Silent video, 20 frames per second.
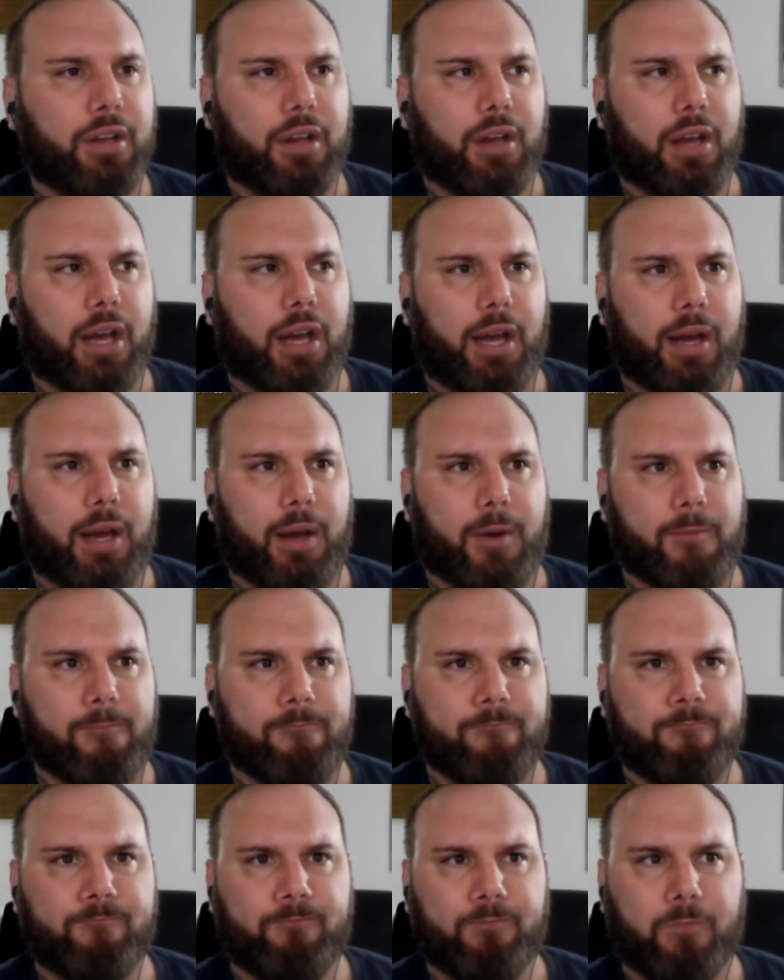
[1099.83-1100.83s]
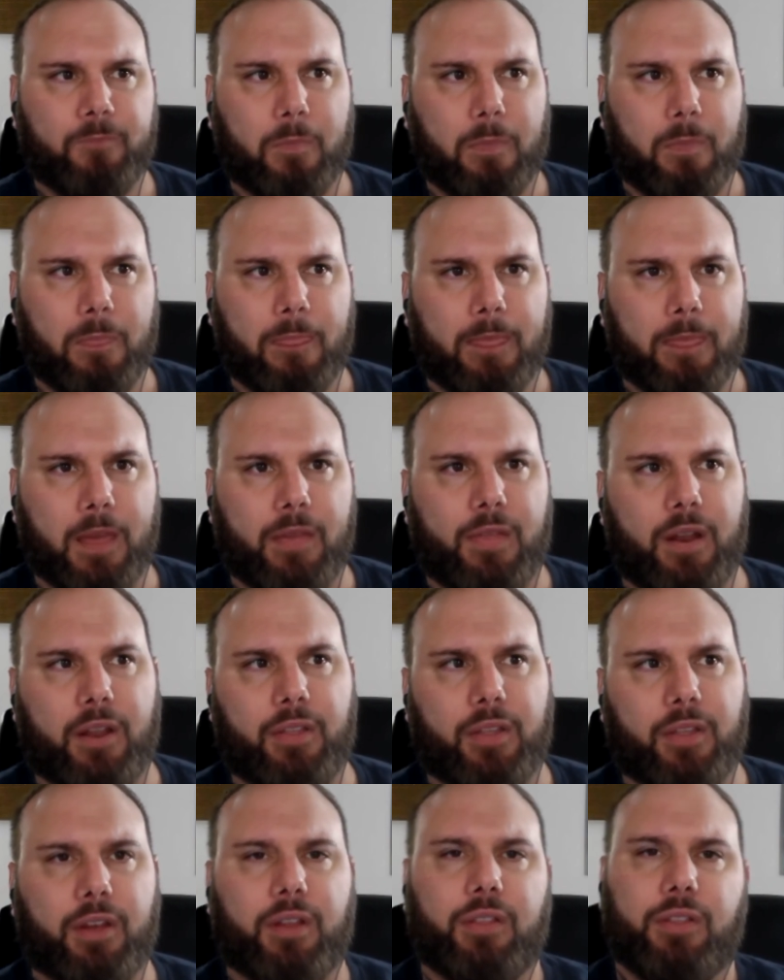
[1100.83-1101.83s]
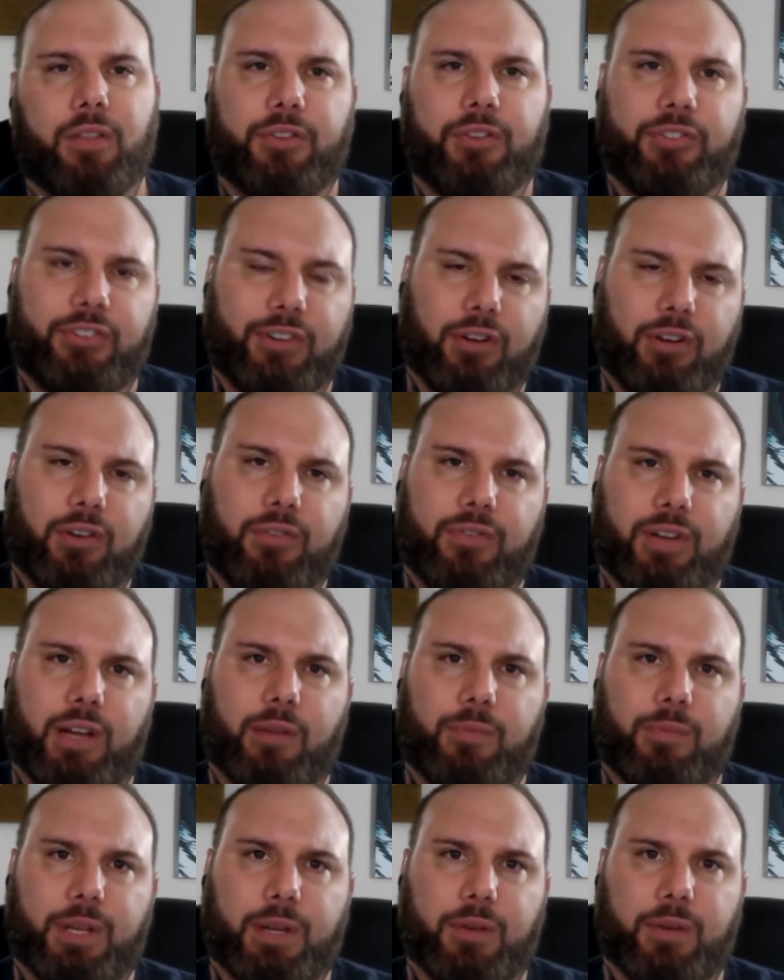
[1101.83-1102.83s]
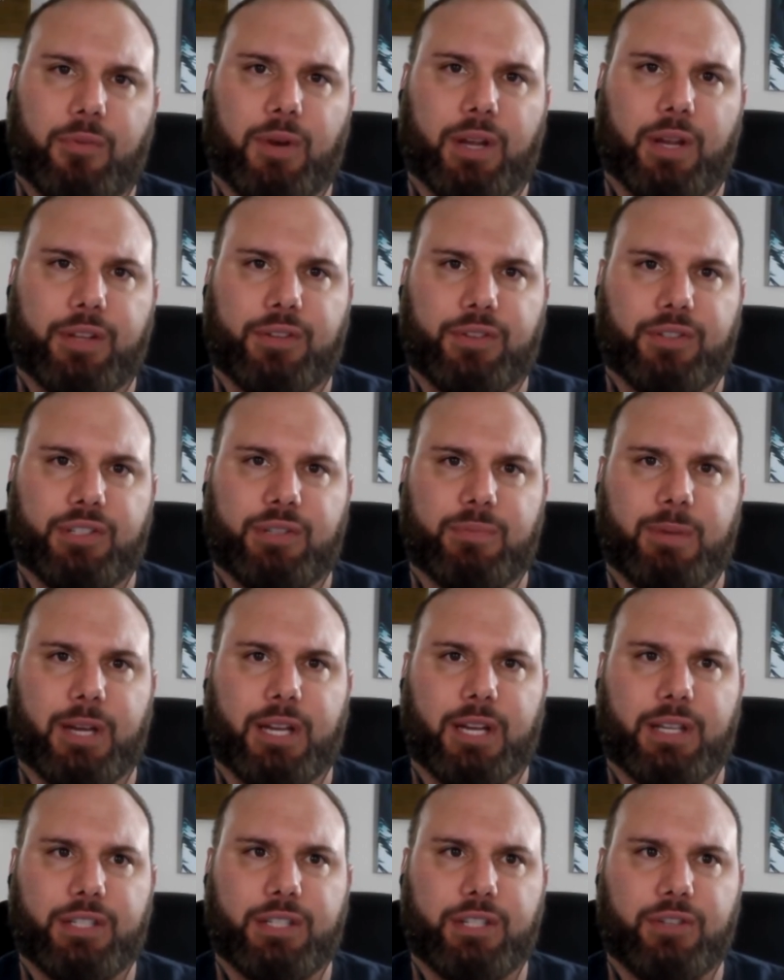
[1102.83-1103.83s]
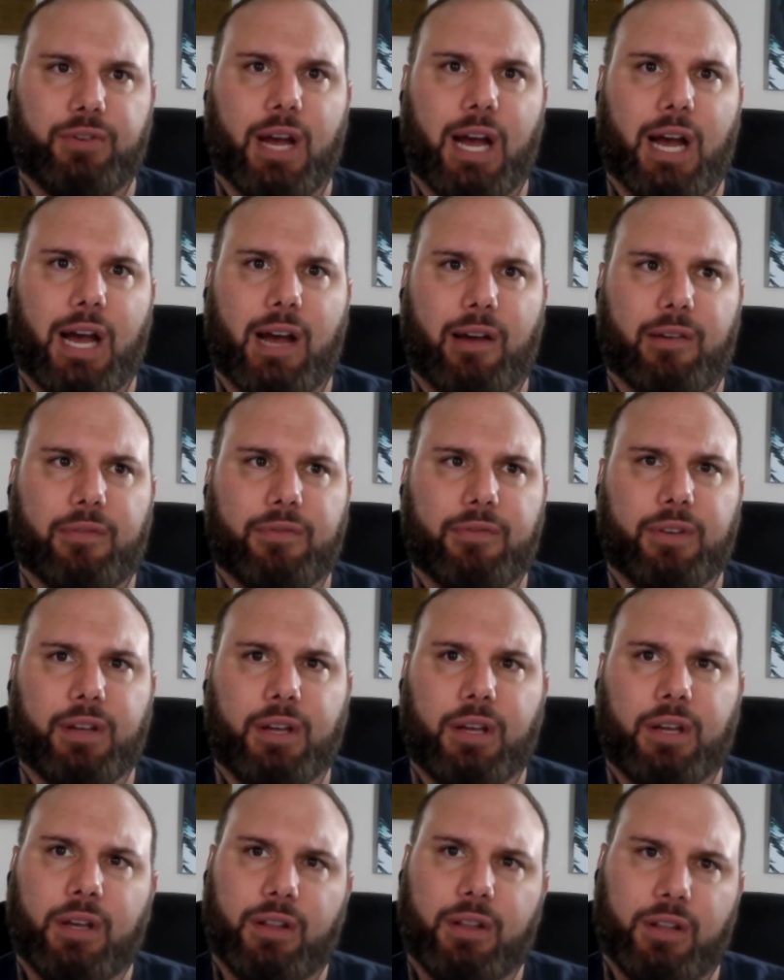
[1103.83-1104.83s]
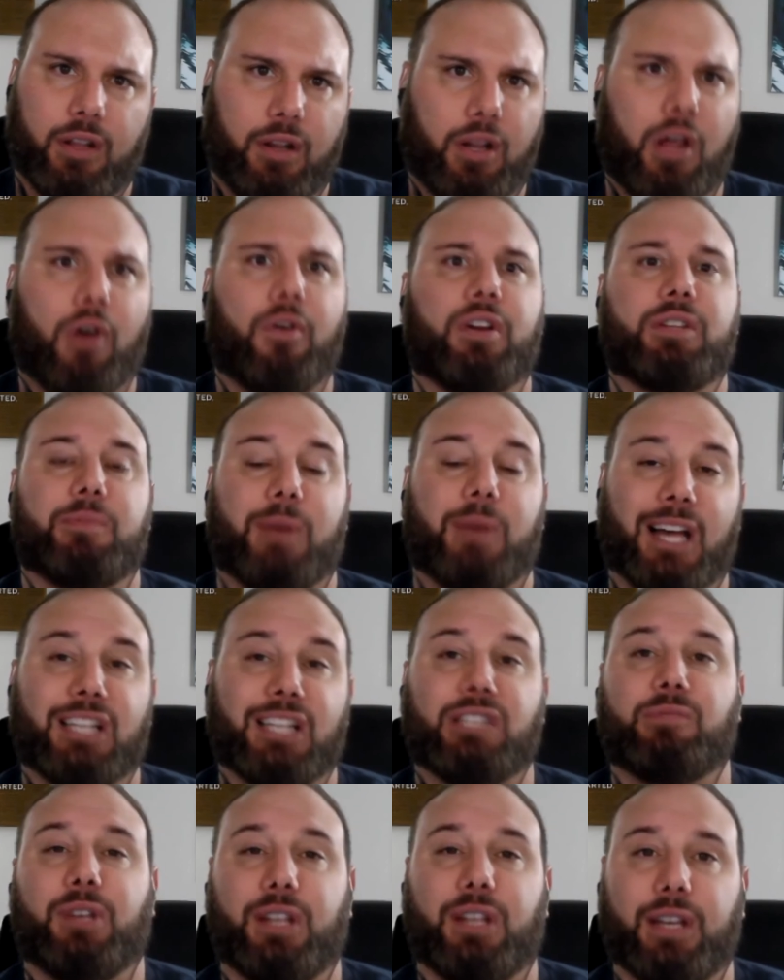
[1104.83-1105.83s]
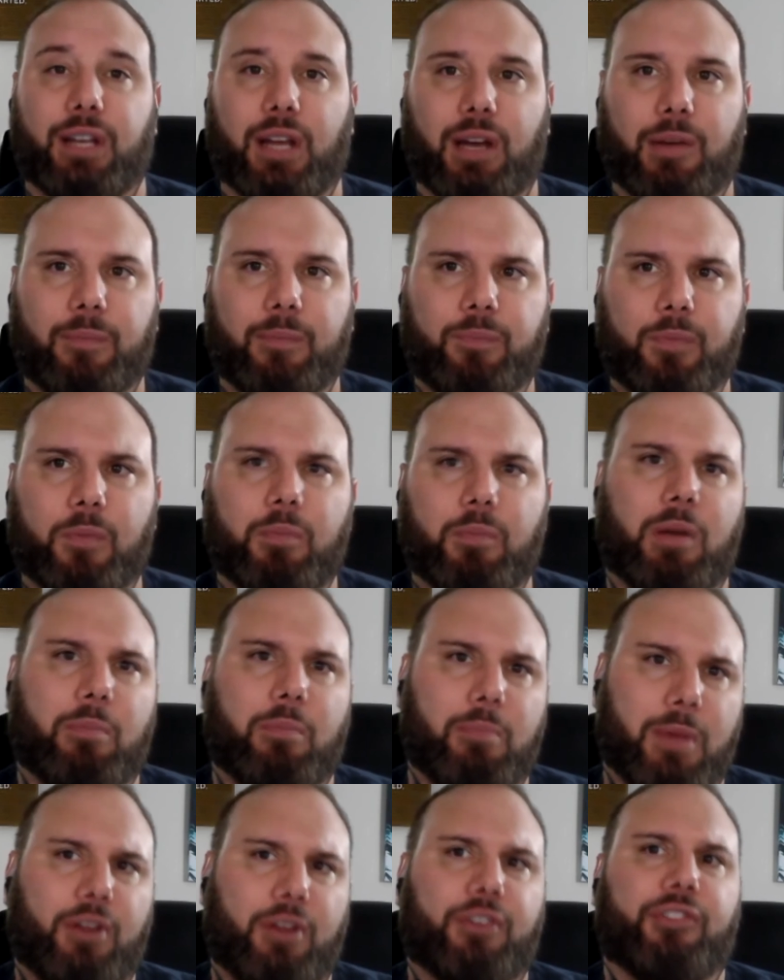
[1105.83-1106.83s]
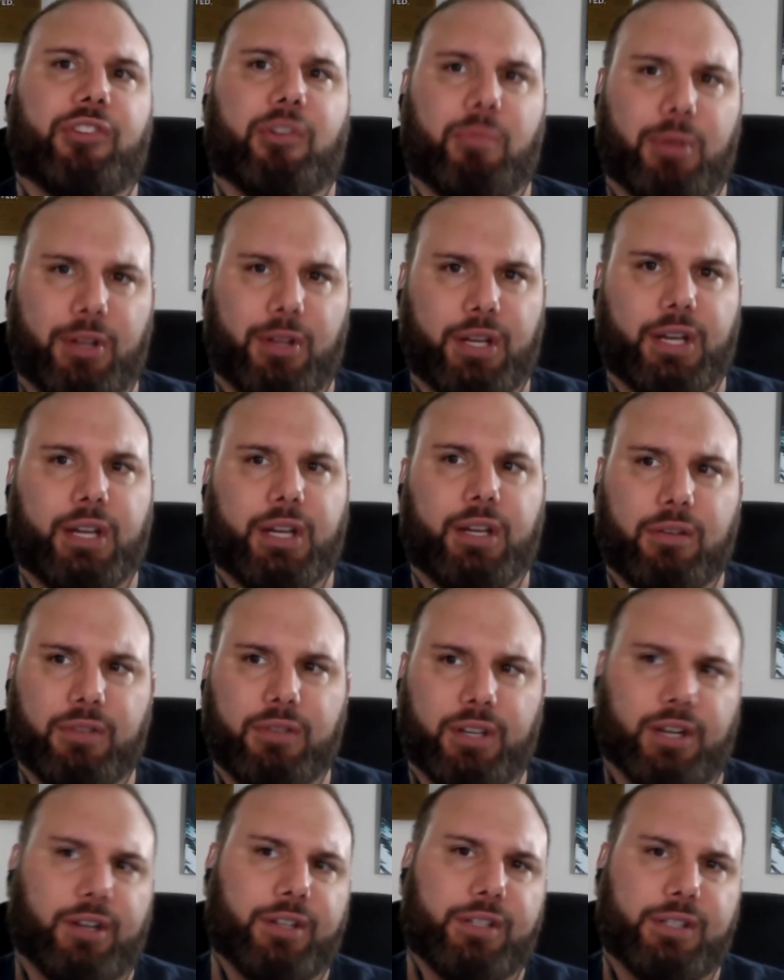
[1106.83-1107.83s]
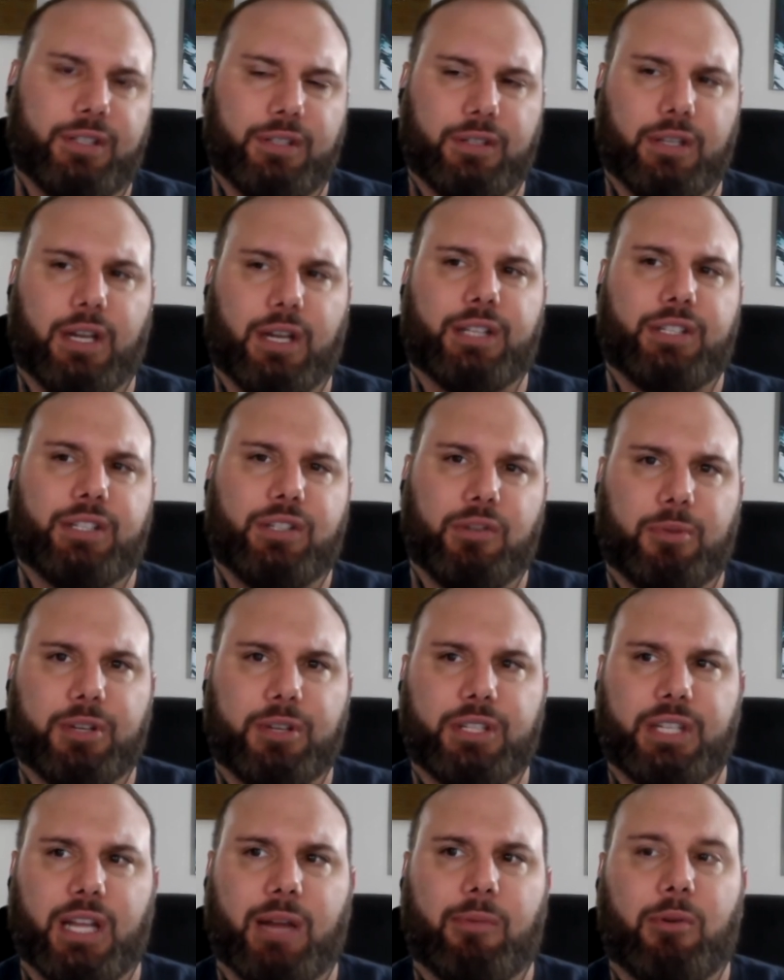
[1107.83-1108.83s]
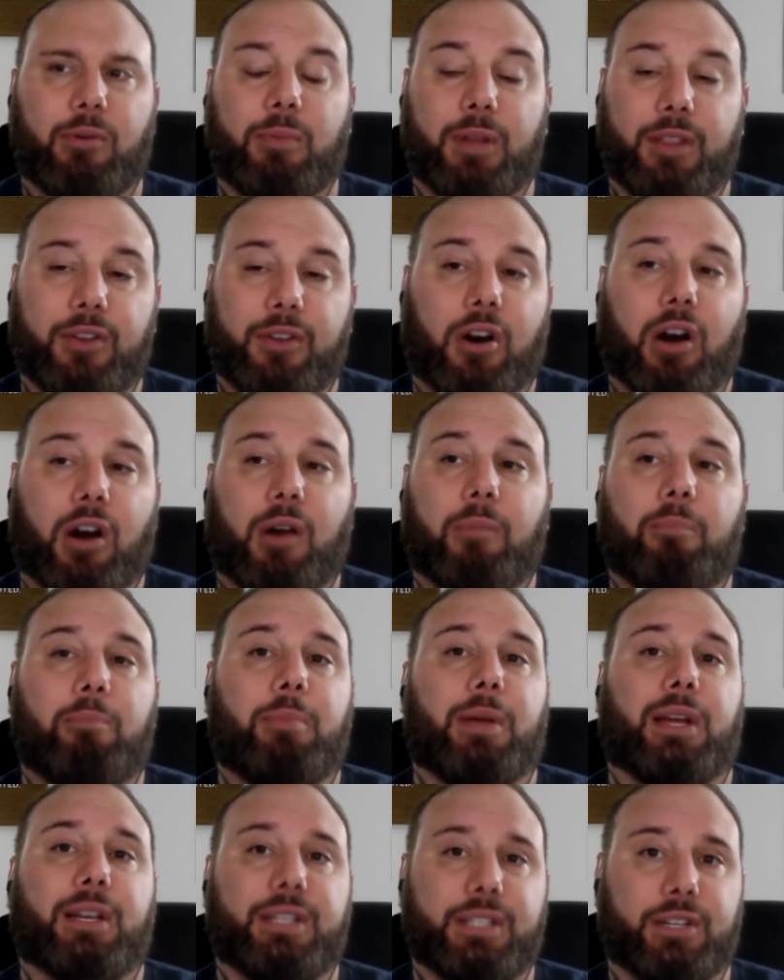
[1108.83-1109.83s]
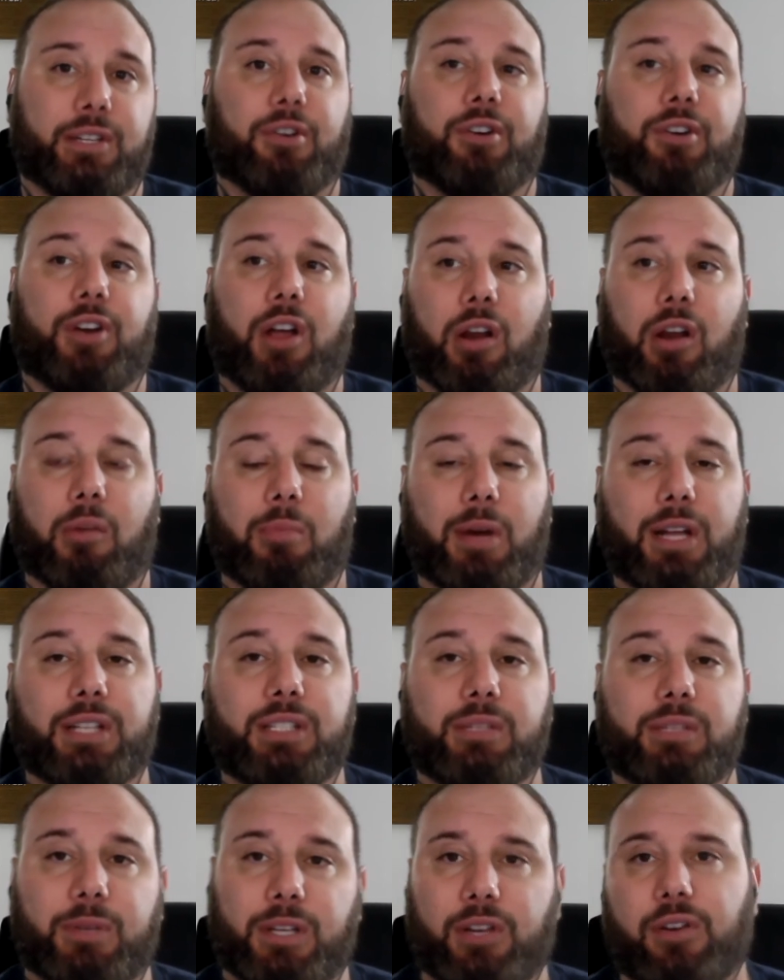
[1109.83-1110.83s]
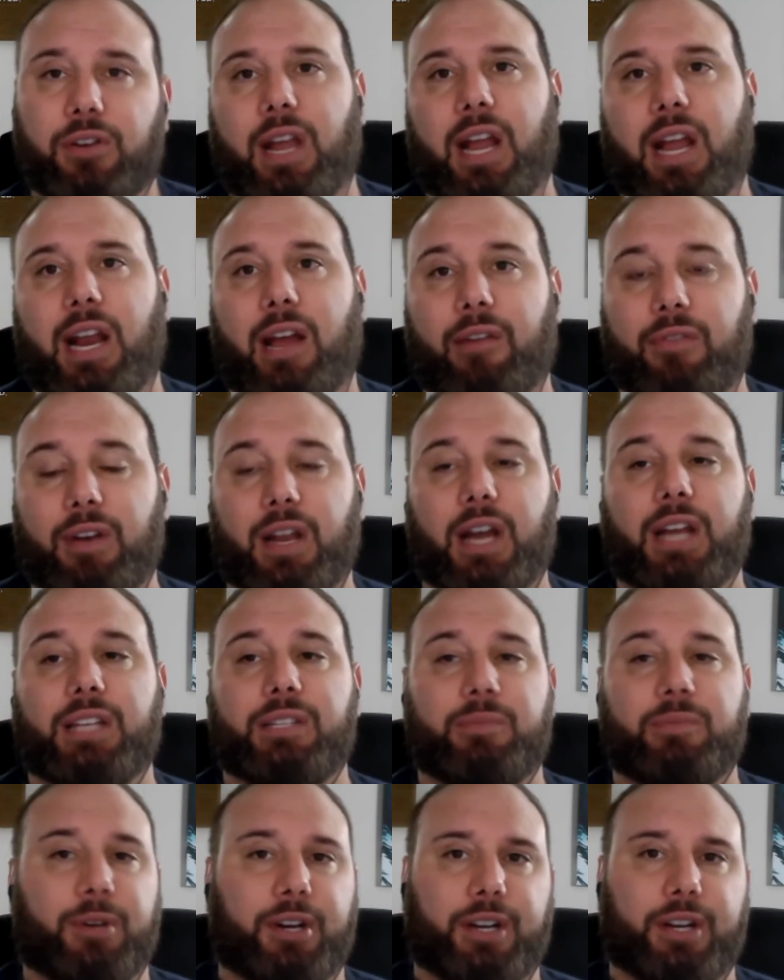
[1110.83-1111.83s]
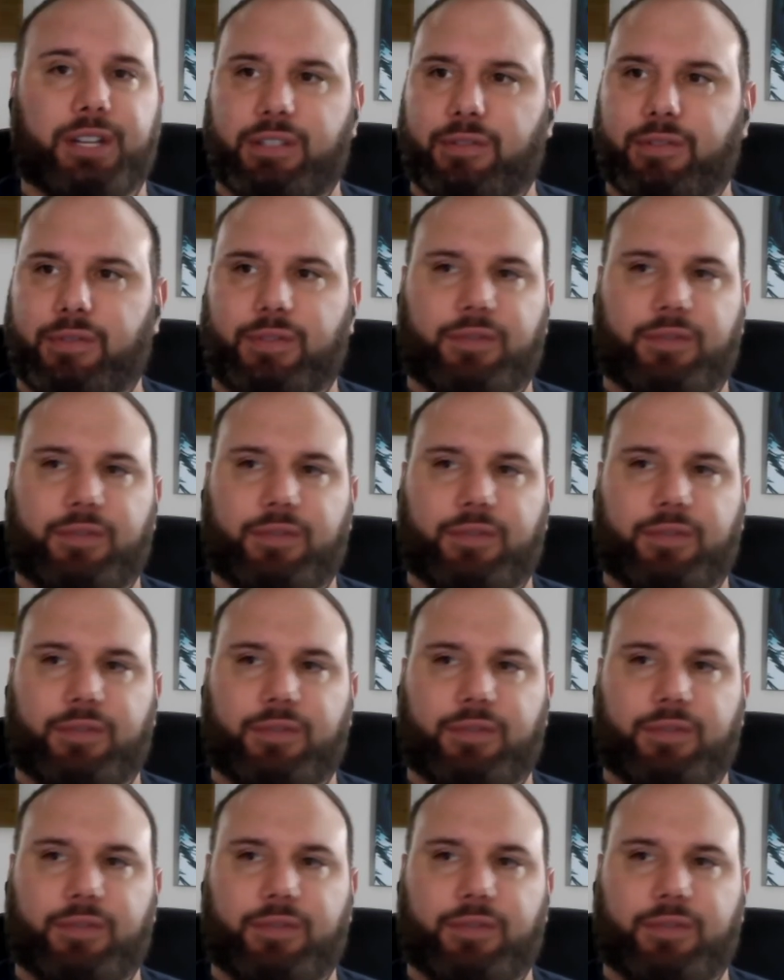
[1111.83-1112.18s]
um, and then on the, the single family rental space you have the lowest possible income but middle stability you know it's not super stable but there are big zero dollar months but you can have nice periods of